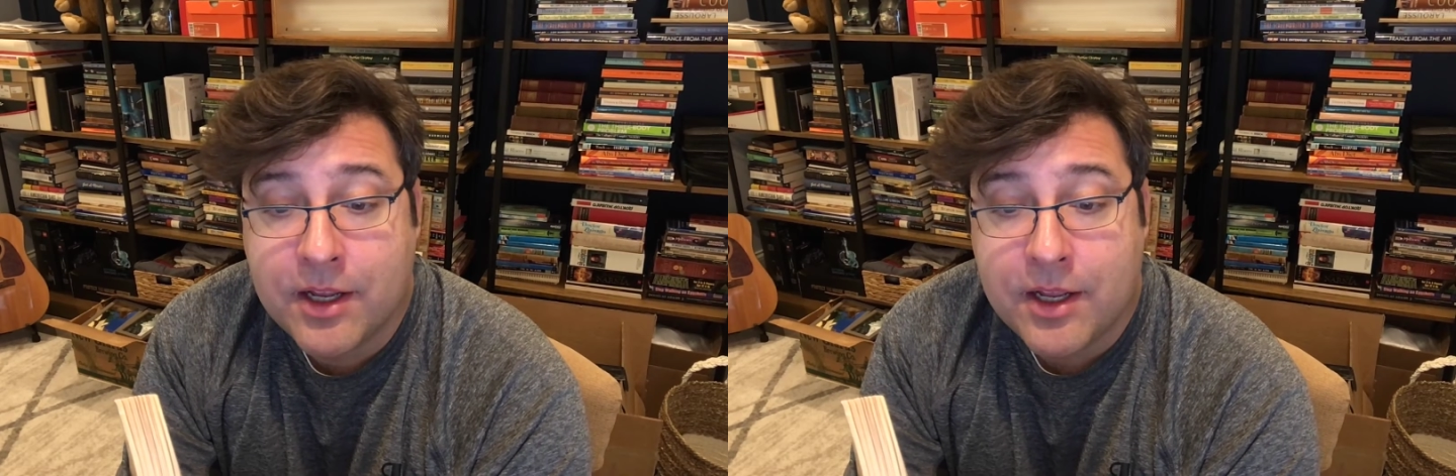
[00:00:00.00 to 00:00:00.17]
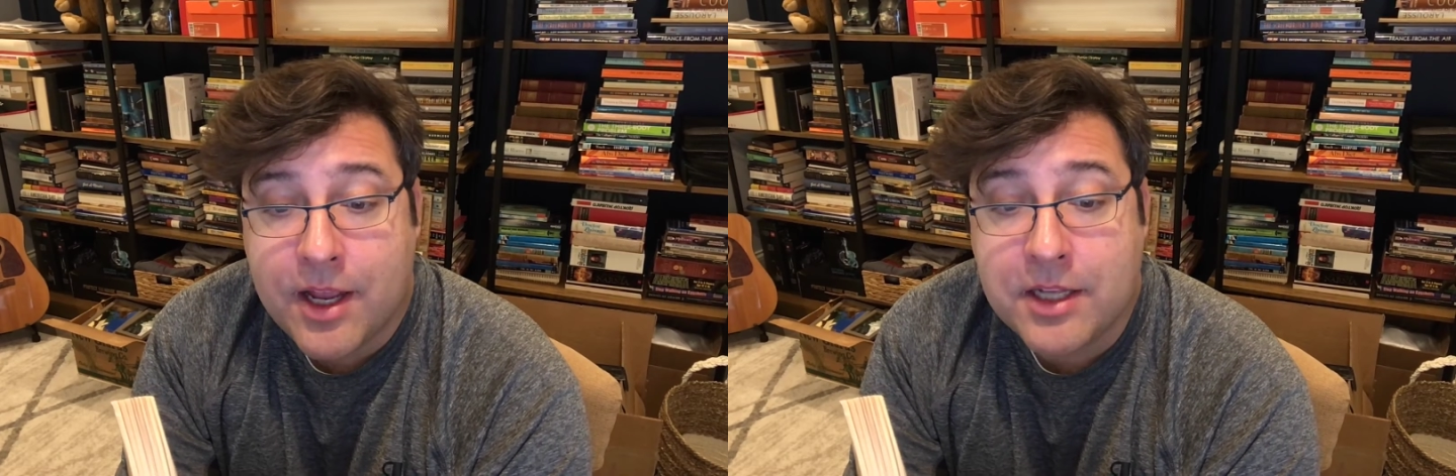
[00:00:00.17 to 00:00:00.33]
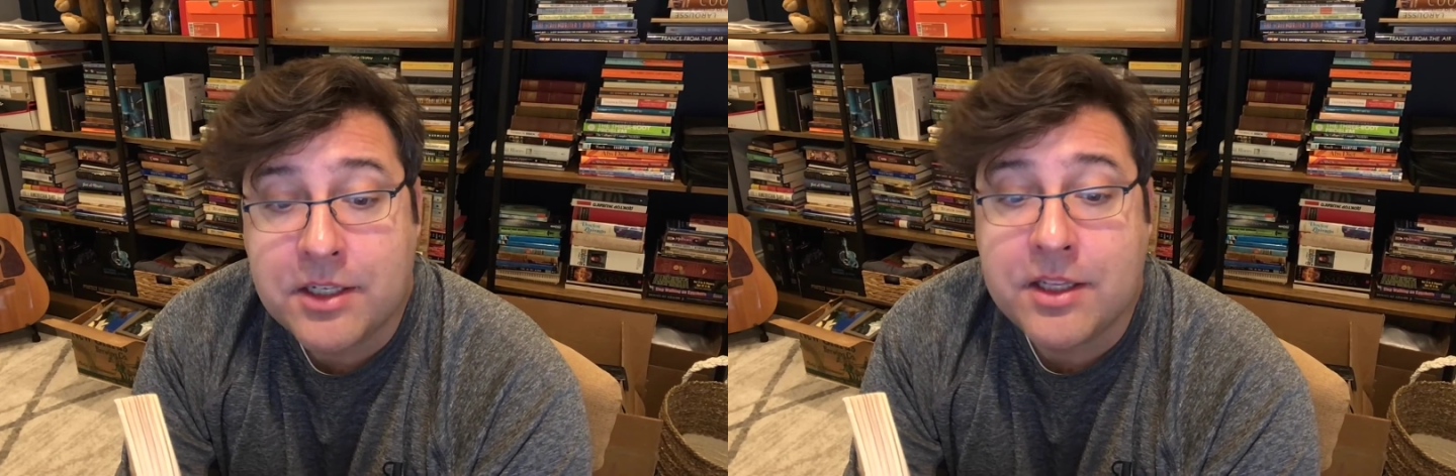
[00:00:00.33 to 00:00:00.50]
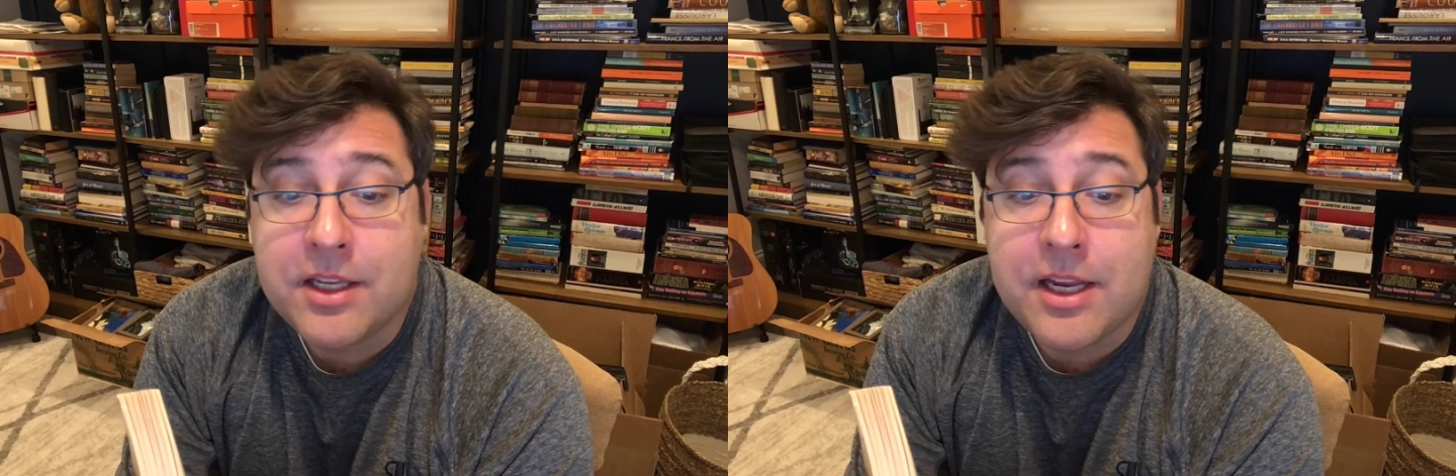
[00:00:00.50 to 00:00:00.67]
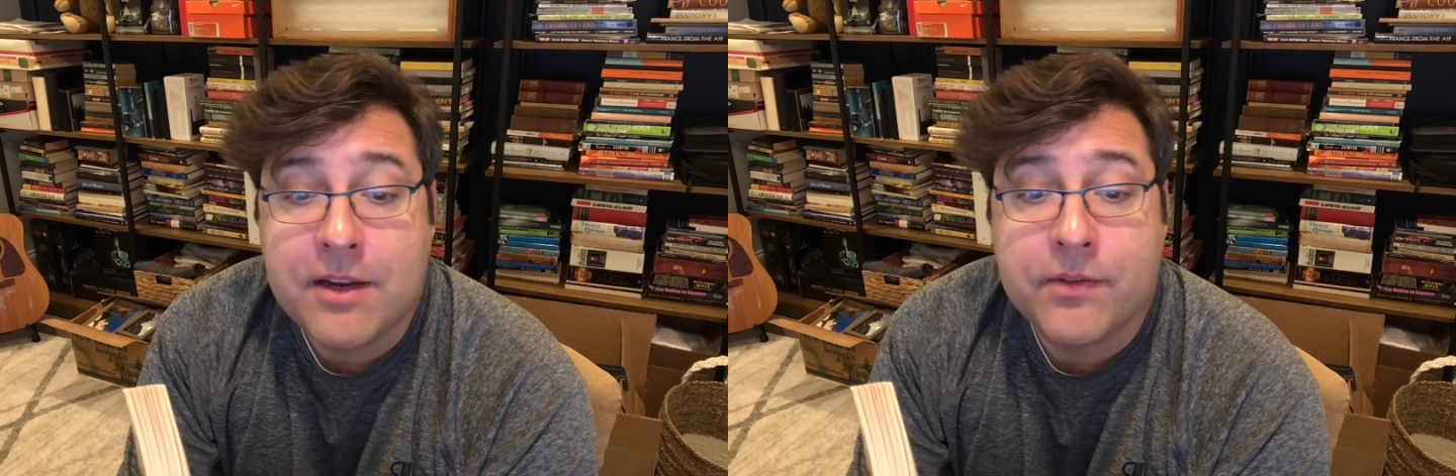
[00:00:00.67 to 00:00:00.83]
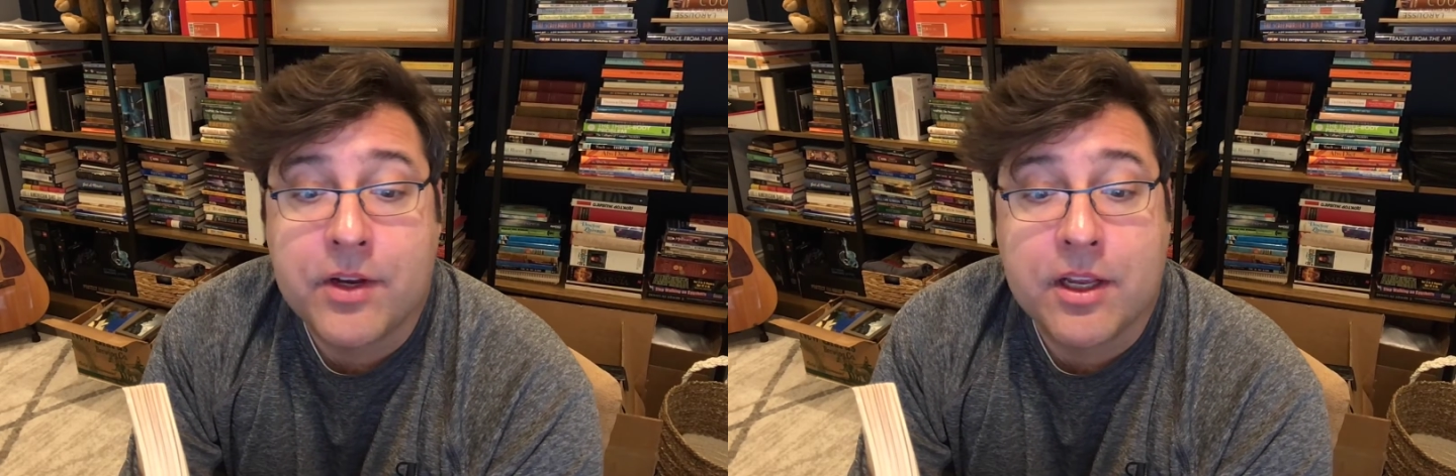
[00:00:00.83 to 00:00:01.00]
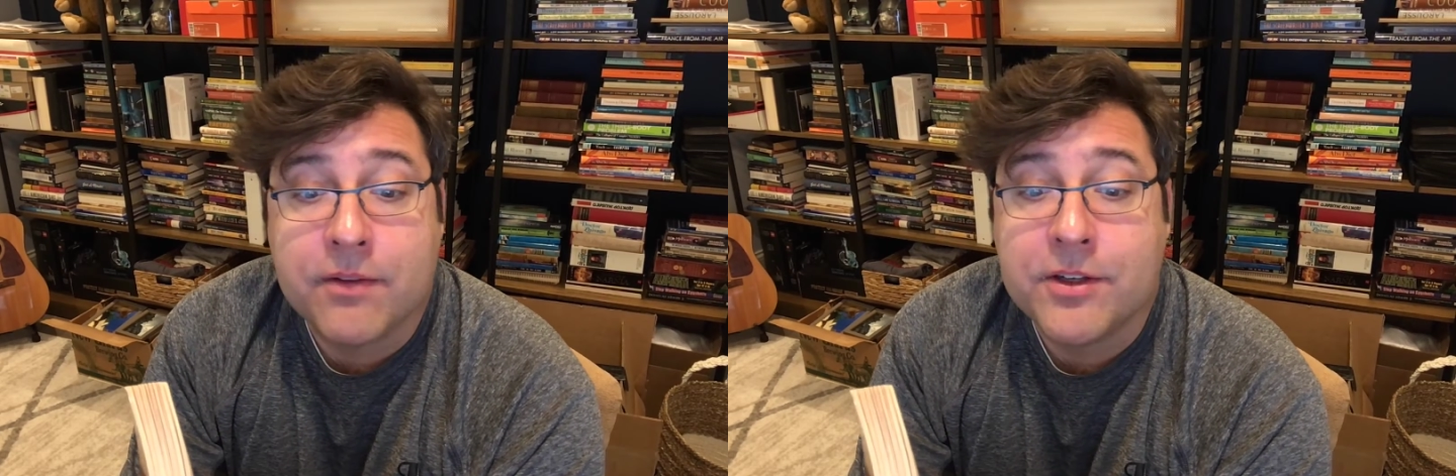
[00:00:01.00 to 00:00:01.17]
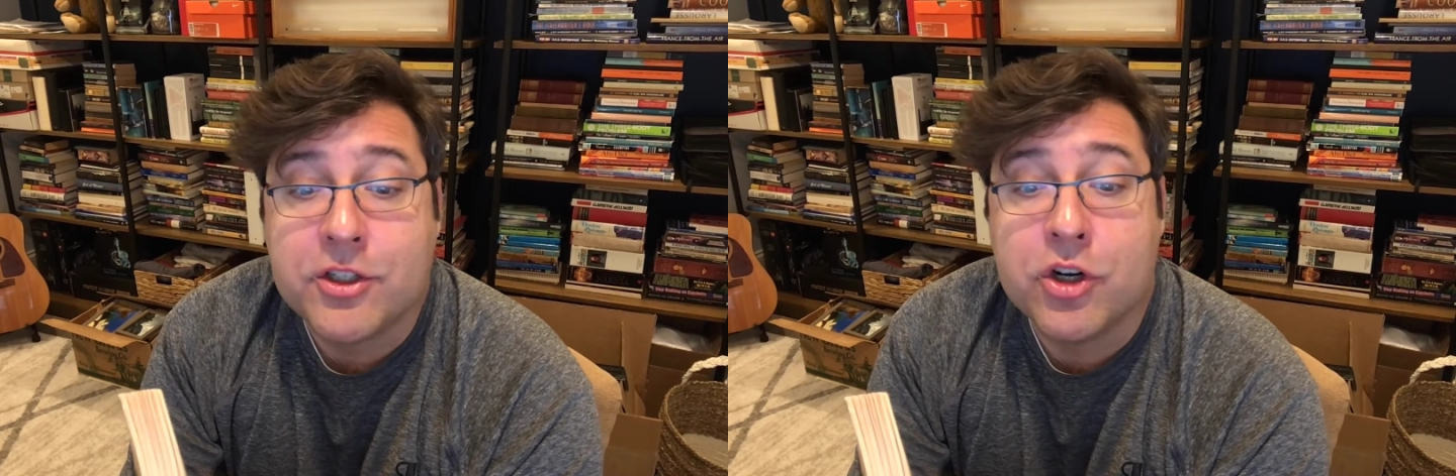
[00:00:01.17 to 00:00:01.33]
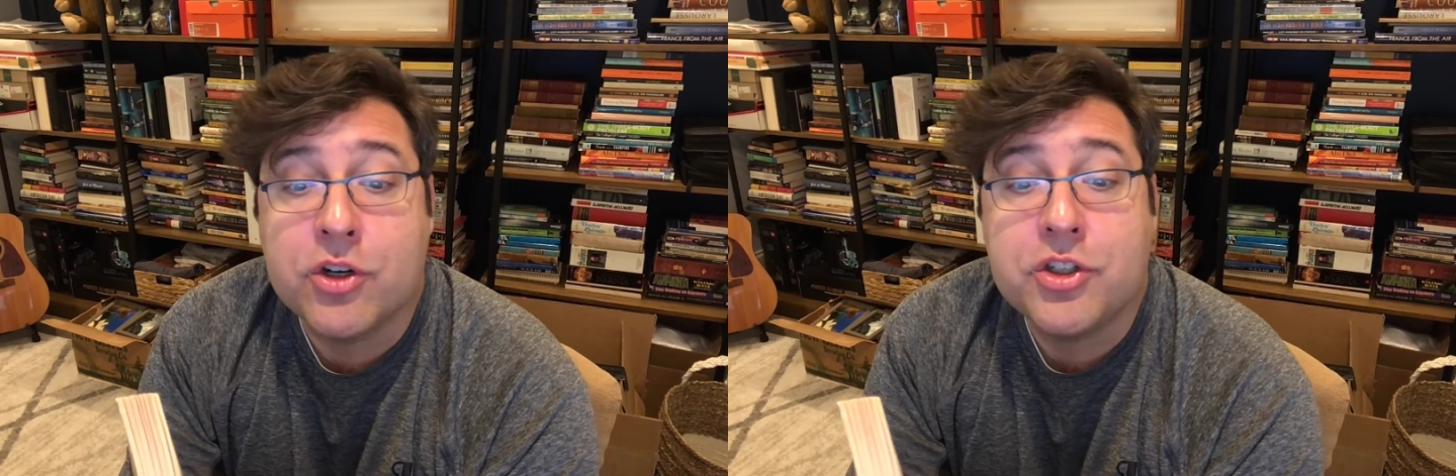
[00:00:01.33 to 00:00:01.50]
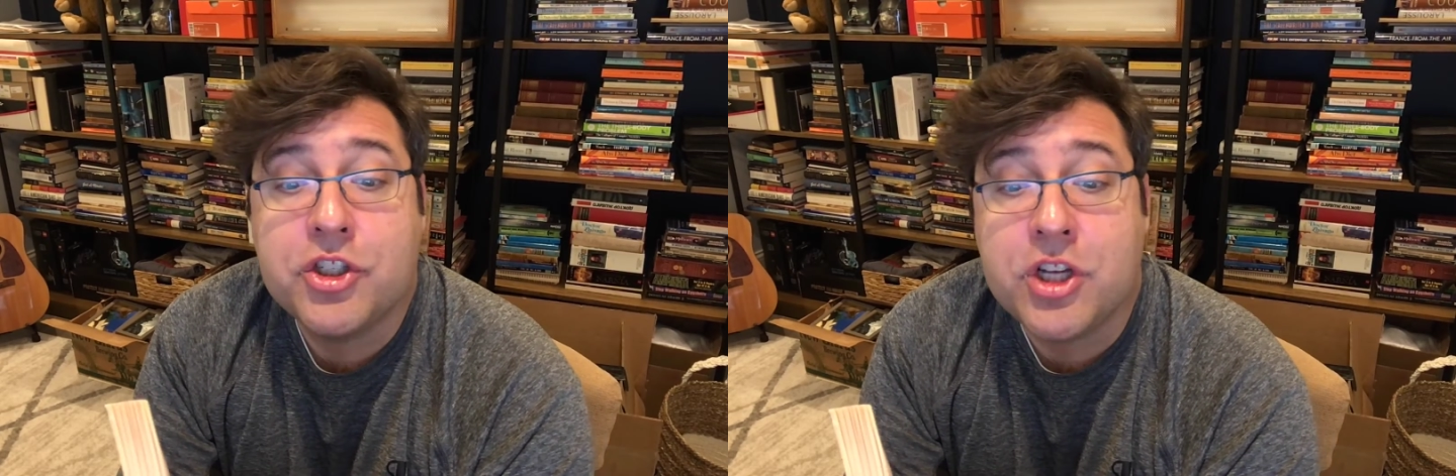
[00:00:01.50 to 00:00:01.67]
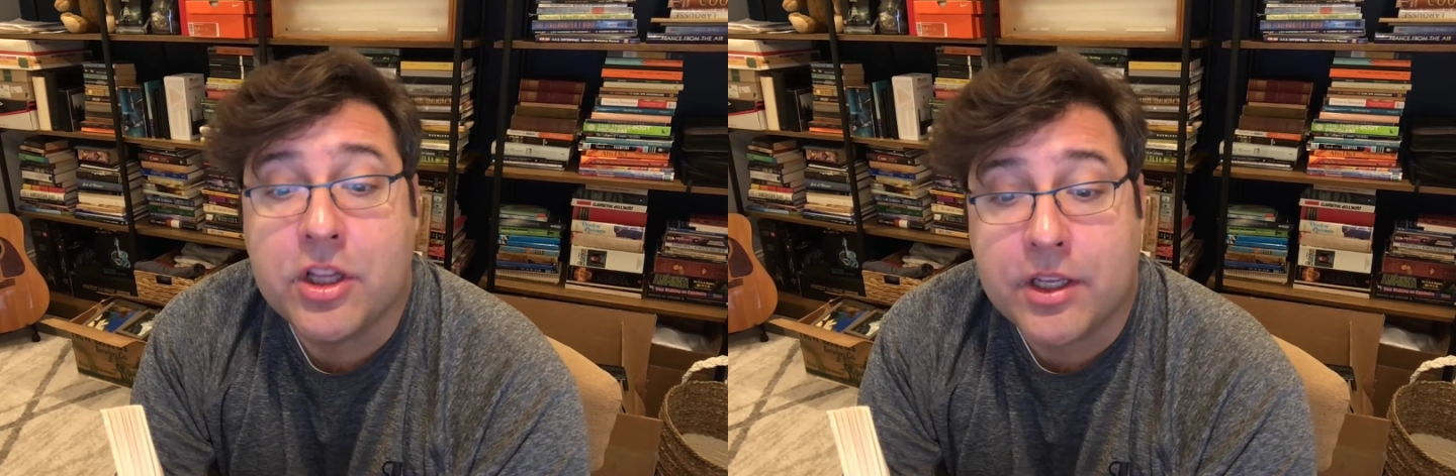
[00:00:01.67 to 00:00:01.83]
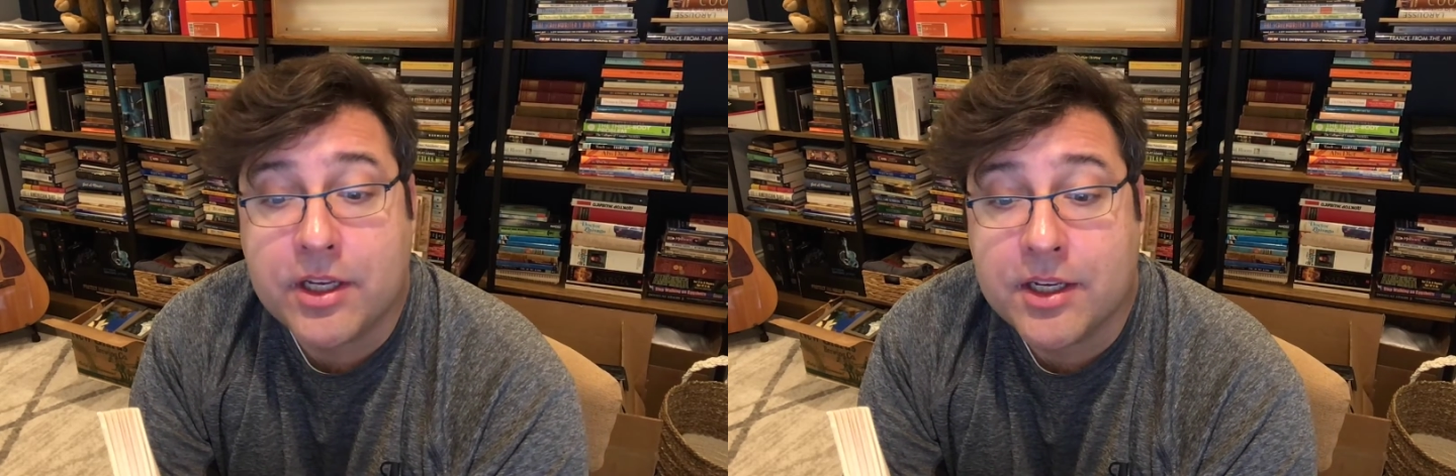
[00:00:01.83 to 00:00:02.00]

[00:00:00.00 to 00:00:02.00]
And in the evening, if it turned chilly,